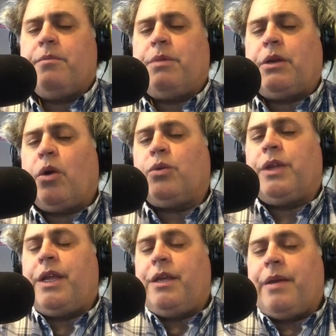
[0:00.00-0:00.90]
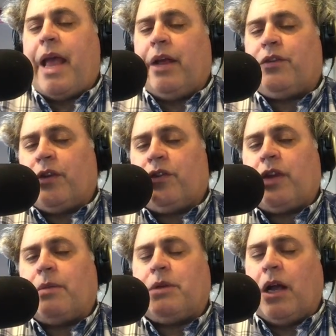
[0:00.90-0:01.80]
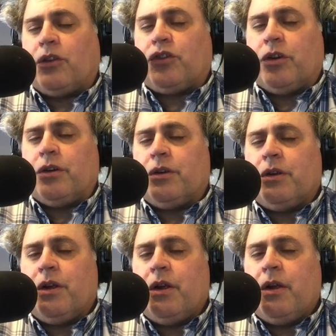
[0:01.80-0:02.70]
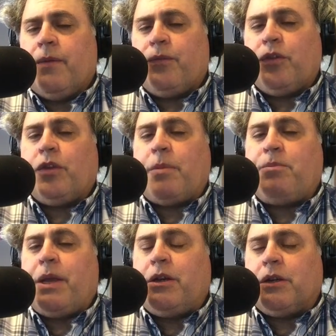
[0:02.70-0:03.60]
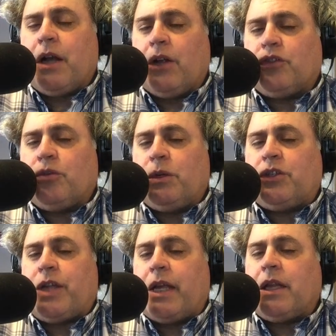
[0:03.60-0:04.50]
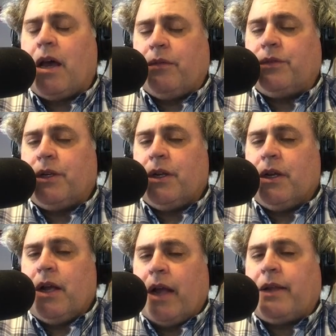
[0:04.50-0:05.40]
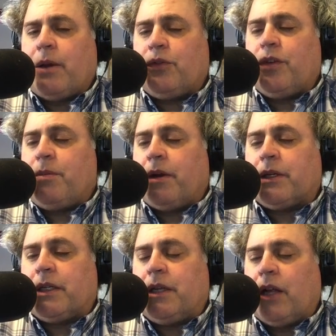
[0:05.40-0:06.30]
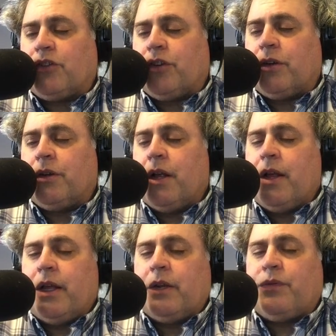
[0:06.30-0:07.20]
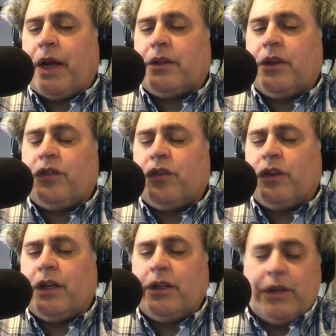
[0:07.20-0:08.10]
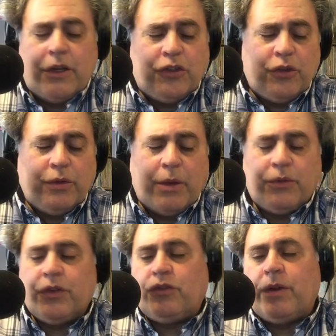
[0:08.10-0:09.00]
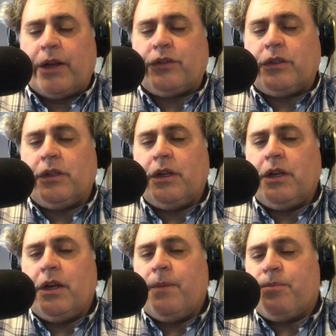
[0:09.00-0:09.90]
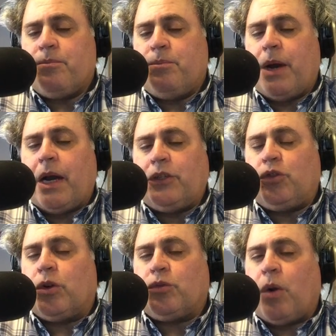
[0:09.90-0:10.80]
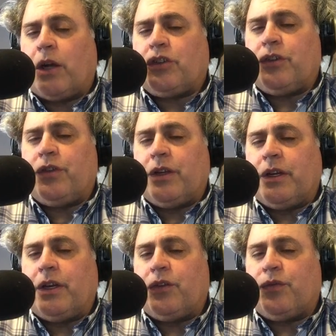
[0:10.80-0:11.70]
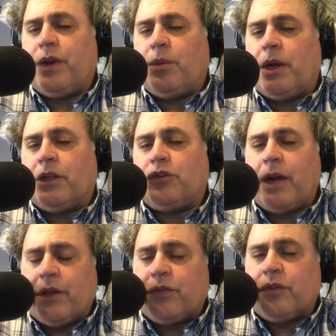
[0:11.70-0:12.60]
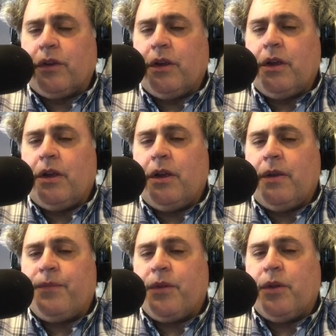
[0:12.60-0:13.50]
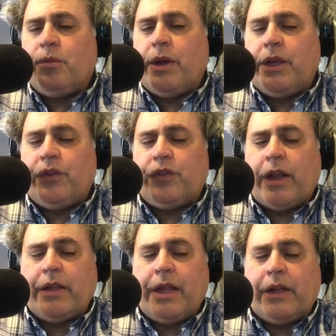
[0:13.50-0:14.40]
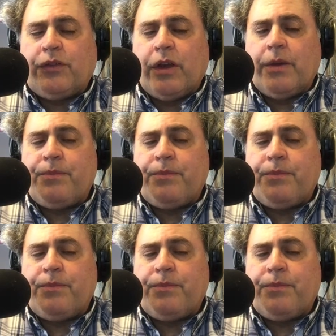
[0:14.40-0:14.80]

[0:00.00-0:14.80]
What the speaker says: but only as a subculture to the bigger culture which they loved, and that was the American culture. And in fact, this is an issue that was addressed by George Washington in his farewell address, where he said that